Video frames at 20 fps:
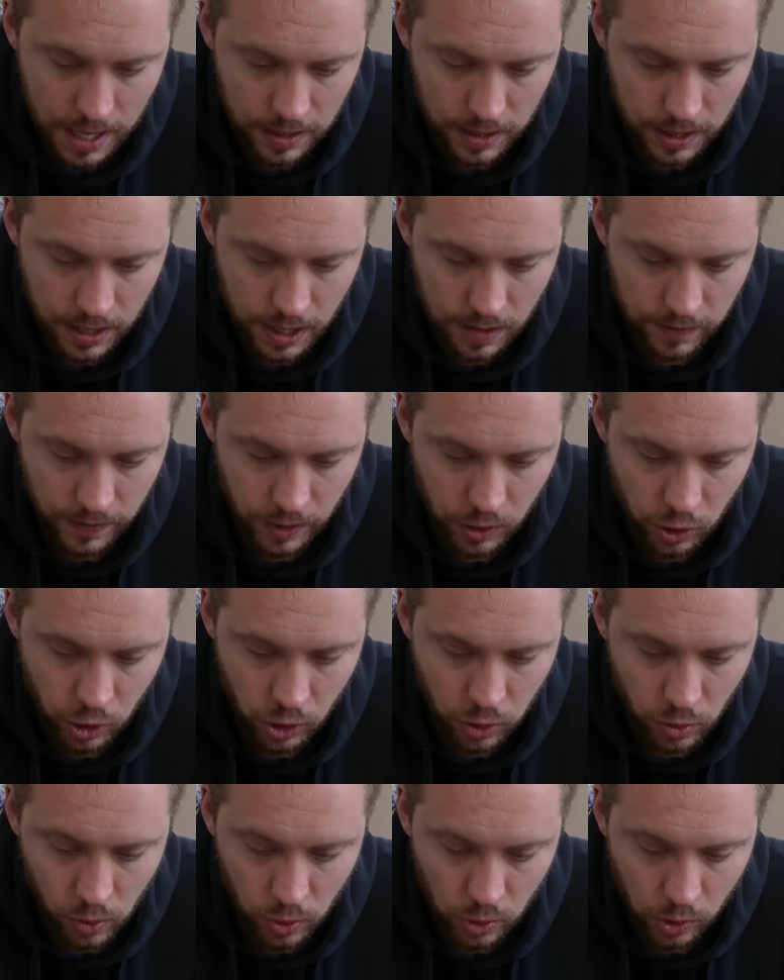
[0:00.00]
They have a
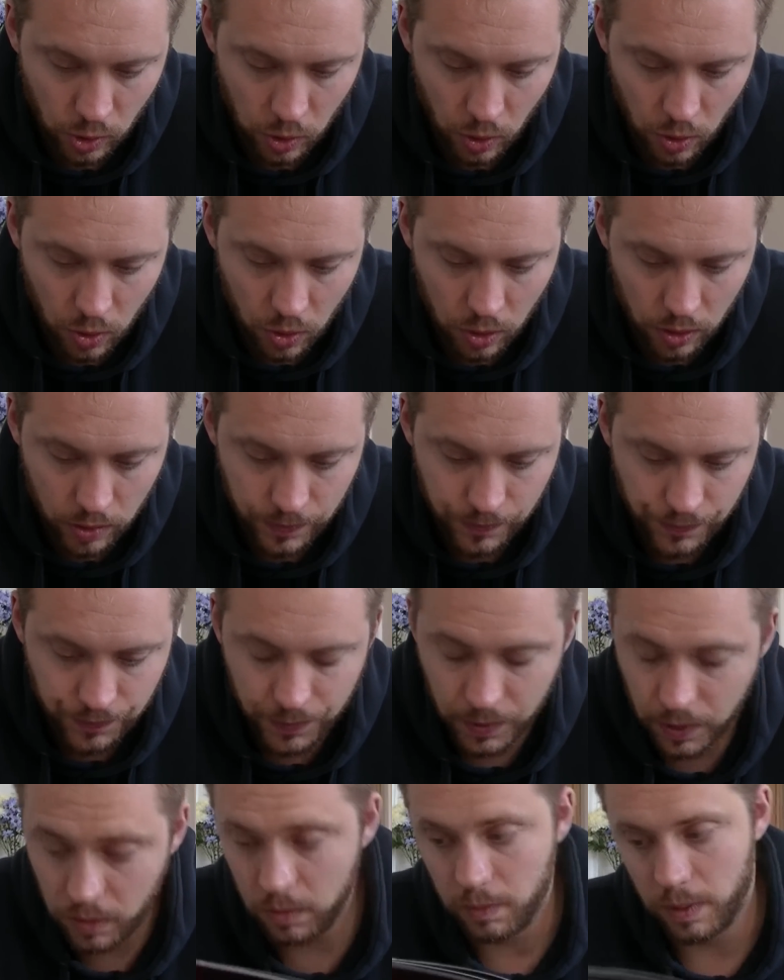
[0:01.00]
Chawed Claw.
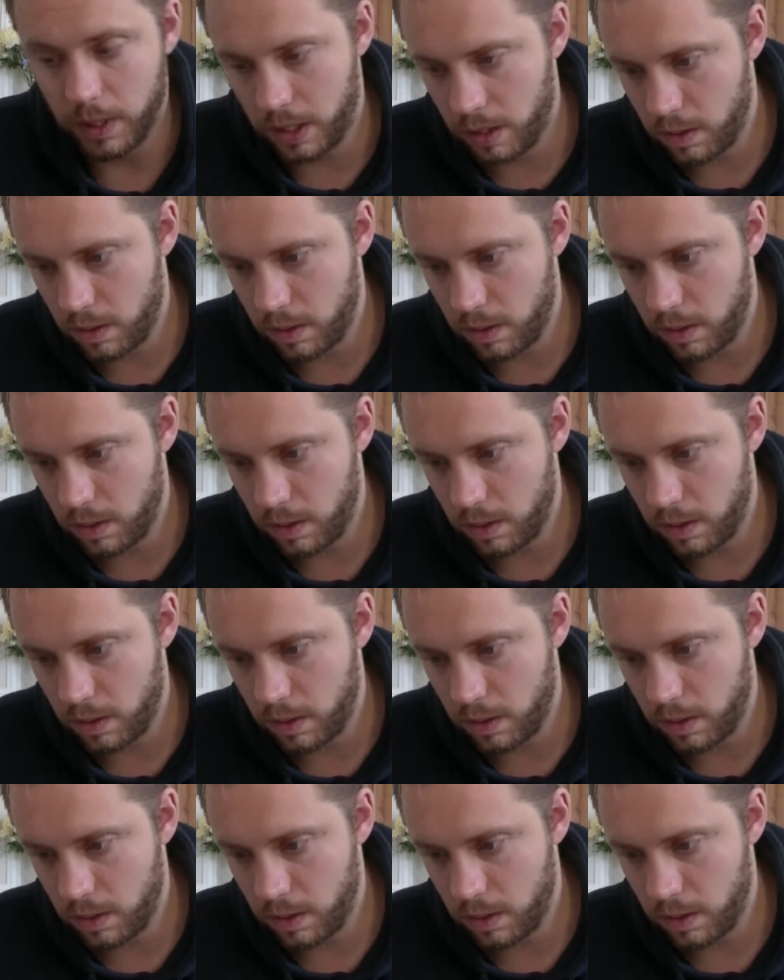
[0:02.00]
Oh my